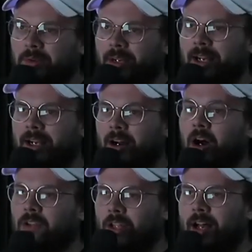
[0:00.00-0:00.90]

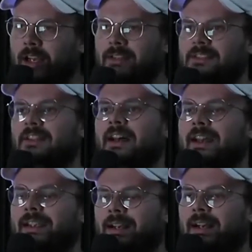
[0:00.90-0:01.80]
online
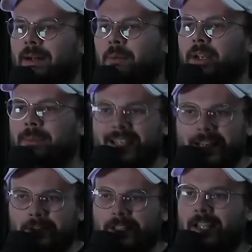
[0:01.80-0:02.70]
today. We're going to be
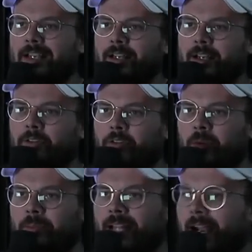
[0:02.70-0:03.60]
hearing later
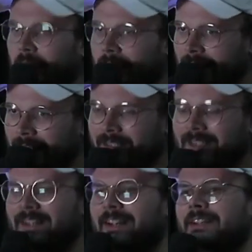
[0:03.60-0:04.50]
from Larry,
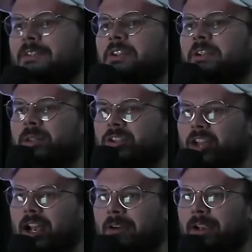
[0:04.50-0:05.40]
who's going to be
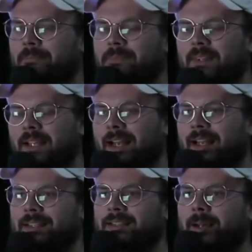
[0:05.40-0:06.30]
sharing.
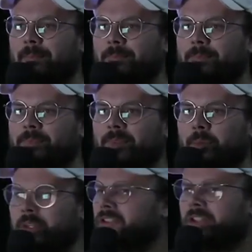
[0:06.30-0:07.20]
And
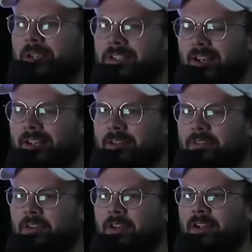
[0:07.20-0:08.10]
we're just so excited
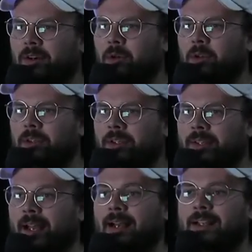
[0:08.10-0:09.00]
for all
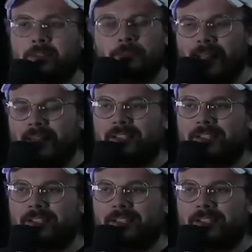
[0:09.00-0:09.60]
that has been this